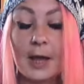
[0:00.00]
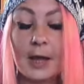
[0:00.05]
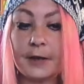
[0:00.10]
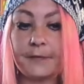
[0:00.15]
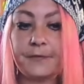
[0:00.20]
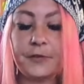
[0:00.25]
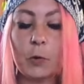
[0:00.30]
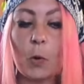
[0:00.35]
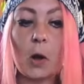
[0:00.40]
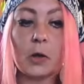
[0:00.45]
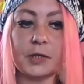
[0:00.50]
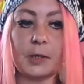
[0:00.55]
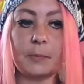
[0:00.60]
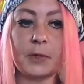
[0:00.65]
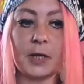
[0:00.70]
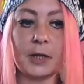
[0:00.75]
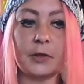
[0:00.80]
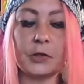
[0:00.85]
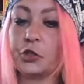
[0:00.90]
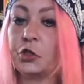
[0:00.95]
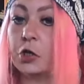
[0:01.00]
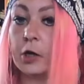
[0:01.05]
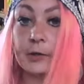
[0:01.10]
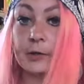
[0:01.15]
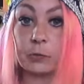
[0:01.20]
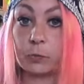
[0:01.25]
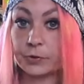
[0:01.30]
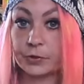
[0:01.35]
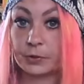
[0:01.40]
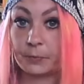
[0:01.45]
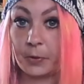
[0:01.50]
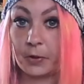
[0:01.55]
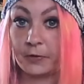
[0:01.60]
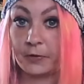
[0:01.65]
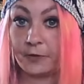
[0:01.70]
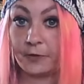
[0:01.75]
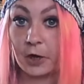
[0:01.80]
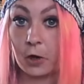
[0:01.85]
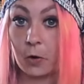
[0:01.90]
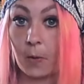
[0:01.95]
If you are somebody that just wants to put a
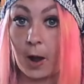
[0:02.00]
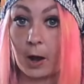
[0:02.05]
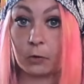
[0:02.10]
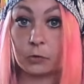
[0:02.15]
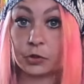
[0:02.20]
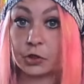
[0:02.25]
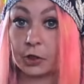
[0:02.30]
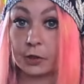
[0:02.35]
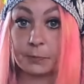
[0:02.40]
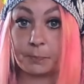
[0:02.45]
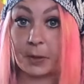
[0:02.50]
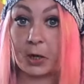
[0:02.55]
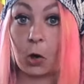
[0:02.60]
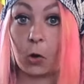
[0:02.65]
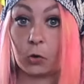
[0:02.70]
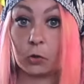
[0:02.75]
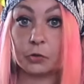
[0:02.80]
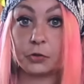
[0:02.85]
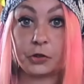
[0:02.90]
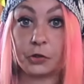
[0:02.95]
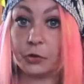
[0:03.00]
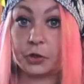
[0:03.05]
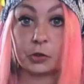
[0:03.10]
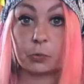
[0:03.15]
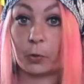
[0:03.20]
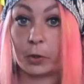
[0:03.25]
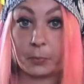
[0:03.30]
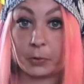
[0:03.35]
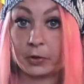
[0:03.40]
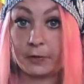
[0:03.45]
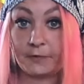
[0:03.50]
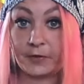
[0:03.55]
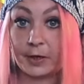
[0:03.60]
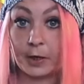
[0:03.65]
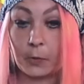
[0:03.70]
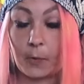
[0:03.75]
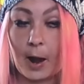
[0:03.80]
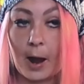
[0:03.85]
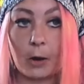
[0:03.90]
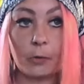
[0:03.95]
video out just because you just want to put the
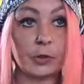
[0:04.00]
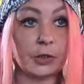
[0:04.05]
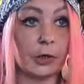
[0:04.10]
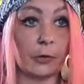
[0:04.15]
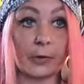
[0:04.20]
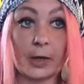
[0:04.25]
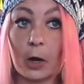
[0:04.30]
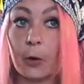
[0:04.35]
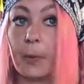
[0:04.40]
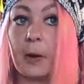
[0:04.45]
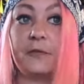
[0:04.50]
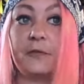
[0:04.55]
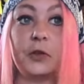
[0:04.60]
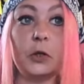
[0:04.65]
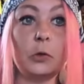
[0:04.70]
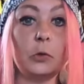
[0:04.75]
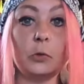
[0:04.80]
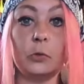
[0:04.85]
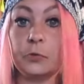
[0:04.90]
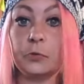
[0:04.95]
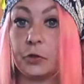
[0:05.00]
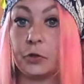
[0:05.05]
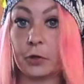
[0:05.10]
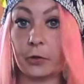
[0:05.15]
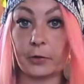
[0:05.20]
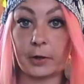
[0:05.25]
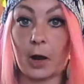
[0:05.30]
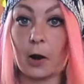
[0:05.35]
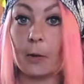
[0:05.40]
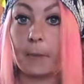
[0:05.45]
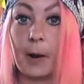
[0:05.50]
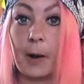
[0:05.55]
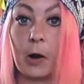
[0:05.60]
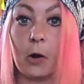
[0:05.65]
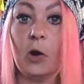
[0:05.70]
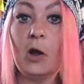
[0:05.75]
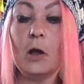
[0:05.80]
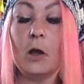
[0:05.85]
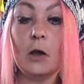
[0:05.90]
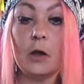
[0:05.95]
video out, you don't care about views, you don't care
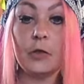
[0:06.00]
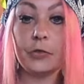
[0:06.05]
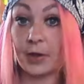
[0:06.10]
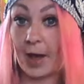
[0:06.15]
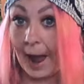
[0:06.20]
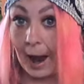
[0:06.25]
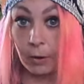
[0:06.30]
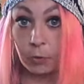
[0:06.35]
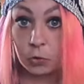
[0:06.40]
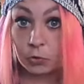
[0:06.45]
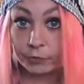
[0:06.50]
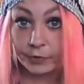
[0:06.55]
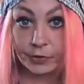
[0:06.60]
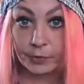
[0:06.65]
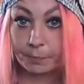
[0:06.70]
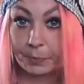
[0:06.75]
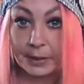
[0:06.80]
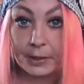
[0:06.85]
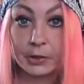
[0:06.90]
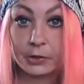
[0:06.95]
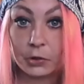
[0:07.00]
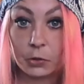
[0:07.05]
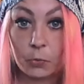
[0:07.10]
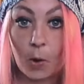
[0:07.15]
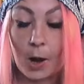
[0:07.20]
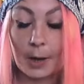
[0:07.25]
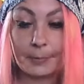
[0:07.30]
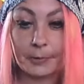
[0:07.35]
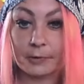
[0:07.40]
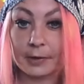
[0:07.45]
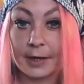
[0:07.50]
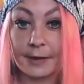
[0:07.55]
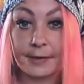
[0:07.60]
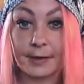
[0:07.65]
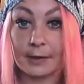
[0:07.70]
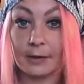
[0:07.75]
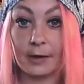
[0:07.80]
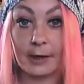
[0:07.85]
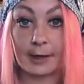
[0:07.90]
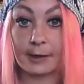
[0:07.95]
about the algorithm picking you up or
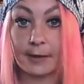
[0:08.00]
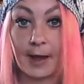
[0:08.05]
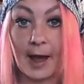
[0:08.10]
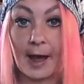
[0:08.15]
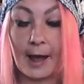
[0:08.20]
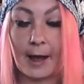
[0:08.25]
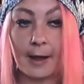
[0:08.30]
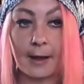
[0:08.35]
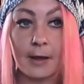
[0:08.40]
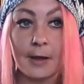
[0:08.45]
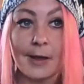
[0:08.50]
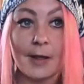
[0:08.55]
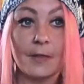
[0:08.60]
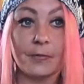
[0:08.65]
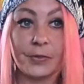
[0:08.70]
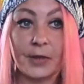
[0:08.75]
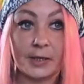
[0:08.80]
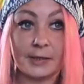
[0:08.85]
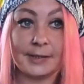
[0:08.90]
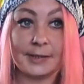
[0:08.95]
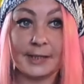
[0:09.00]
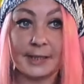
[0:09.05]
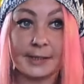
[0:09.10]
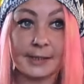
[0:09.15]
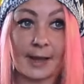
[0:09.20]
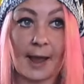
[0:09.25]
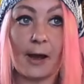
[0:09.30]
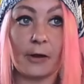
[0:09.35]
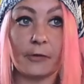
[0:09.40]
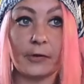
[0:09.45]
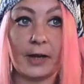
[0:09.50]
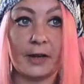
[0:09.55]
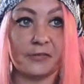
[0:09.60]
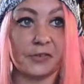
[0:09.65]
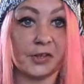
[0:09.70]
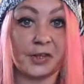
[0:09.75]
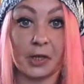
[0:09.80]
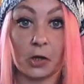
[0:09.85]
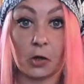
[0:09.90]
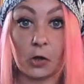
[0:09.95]
anything like that, then discount
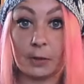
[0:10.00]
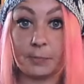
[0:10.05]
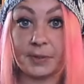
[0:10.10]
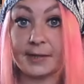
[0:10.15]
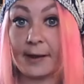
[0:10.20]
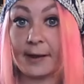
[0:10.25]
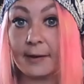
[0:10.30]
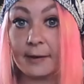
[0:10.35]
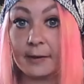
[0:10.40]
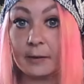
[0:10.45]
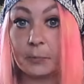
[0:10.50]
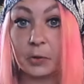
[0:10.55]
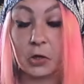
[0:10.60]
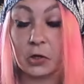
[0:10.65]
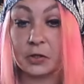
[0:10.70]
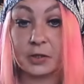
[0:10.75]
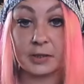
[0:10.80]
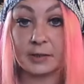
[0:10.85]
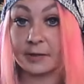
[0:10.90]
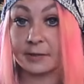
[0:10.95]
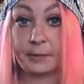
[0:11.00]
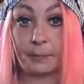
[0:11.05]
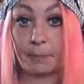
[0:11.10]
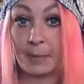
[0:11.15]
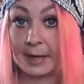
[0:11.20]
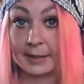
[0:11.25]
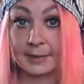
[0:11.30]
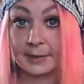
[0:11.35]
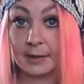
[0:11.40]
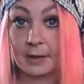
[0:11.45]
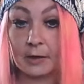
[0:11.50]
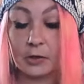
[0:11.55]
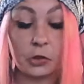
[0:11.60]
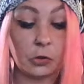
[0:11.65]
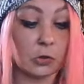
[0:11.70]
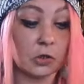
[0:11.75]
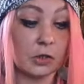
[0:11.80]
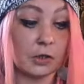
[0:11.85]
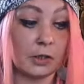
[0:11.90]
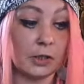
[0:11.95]
everything I'm saying, because it doesn't matter.
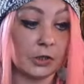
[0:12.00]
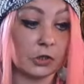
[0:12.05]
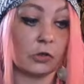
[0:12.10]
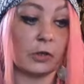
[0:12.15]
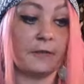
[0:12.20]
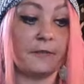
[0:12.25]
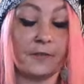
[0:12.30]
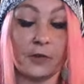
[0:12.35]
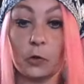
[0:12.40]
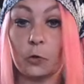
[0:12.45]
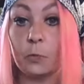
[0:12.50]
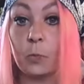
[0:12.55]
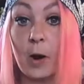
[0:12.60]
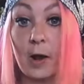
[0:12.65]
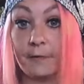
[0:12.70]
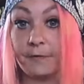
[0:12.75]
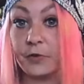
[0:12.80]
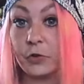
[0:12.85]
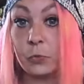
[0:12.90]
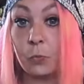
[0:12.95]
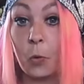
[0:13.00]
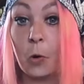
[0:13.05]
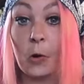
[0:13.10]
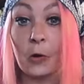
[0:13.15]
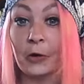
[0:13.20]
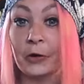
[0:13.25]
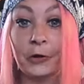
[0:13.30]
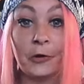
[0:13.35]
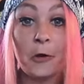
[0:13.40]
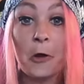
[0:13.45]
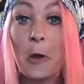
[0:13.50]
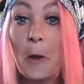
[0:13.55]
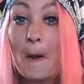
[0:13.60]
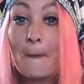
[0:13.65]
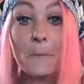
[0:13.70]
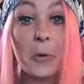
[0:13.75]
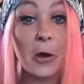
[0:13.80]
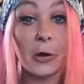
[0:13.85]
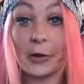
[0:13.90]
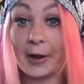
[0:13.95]
You can literally film whatever you want,
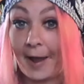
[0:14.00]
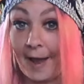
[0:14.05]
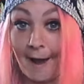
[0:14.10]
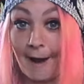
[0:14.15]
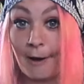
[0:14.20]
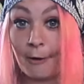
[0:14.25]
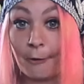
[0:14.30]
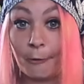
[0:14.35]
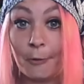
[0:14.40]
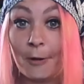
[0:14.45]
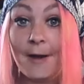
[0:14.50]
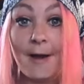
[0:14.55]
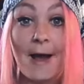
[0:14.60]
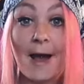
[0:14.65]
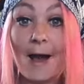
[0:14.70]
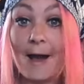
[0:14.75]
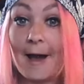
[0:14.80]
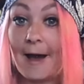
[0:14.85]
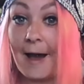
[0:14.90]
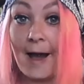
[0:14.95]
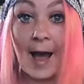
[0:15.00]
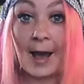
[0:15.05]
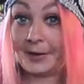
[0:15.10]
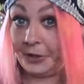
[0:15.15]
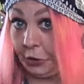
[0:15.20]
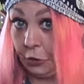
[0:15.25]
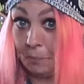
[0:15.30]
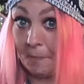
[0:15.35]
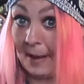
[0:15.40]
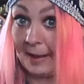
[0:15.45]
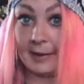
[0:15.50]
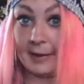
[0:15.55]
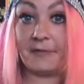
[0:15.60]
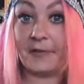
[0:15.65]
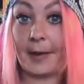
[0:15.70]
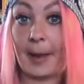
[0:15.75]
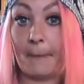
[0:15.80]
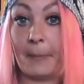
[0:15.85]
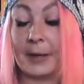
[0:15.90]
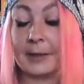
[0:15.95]
put it out, and you may
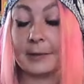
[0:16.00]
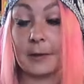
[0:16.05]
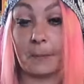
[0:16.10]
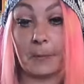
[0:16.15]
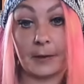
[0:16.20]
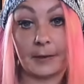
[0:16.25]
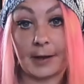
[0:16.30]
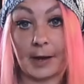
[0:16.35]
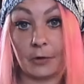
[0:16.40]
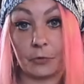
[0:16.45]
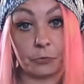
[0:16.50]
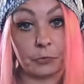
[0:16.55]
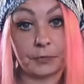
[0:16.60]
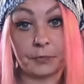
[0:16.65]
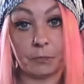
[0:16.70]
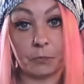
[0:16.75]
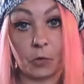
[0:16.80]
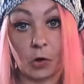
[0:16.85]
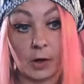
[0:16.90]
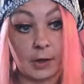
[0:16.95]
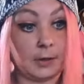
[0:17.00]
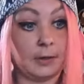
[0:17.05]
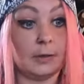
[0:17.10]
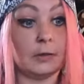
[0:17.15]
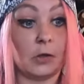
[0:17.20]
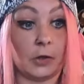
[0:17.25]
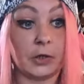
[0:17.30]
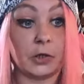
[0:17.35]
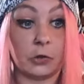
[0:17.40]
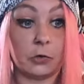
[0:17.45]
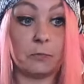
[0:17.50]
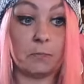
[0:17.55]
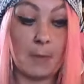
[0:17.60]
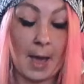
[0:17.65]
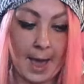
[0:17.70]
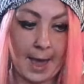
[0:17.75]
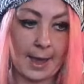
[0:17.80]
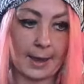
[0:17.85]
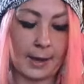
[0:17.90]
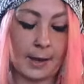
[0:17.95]
even get picked up by the algorithm, right? Like, you
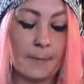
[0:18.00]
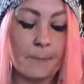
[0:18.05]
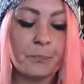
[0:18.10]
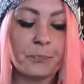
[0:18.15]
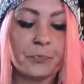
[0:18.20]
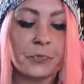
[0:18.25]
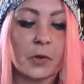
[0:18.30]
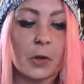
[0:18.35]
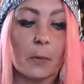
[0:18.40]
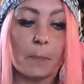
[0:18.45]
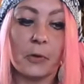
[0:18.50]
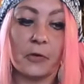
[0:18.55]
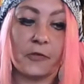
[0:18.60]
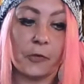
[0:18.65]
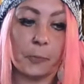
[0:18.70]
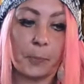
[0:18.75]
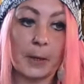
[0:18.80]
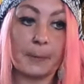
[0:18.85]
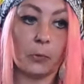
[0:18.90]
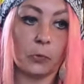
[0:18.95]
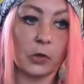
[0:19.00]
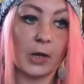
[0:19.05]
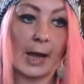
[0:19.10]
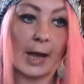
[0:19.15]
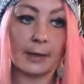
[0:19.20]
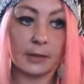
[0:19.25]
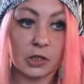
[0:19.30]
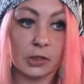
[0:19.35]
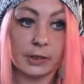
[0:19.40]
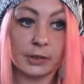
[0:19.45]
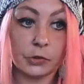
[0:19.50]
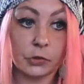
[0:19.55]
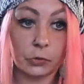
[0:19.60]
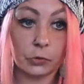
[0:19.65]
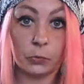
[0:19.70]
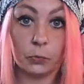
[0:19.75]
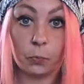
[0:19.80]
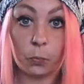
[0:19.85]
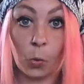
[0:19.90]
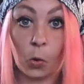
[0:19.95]
may. But for people that actually
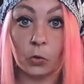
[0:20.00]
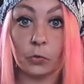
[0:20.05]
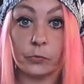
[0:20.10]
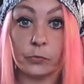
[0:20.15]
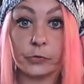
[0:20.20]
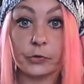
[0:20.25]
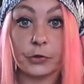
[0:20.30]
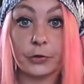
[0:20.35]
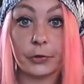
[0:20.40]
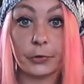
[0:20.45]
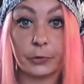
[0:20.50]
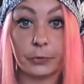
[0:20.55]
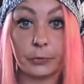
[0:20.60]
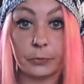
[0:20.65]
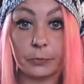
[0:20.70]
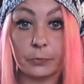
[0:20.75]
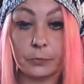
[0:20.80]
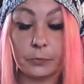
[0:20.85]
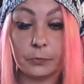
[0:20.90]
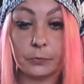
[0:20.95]
do want to